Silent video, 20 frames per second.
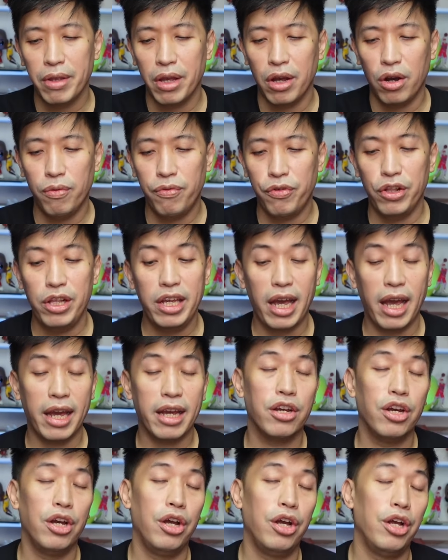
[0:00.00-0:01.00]
Hopefully I
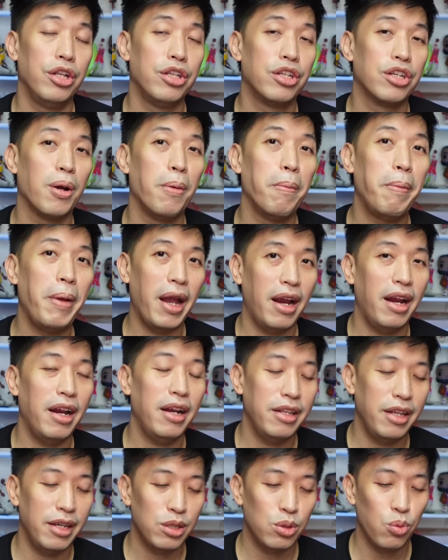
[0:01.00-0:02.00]
could compare
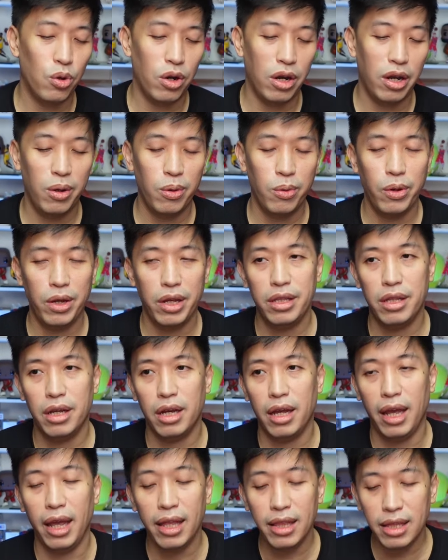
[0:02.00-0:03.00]
this one with
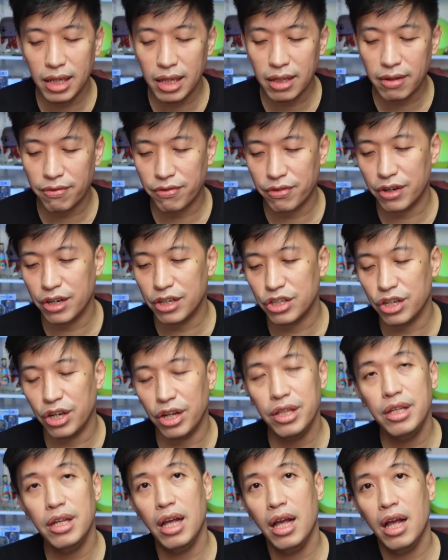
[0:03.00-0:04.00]
the Elite
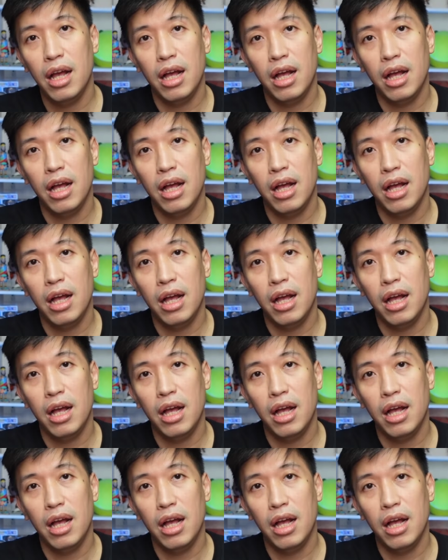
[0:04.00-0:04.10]
version.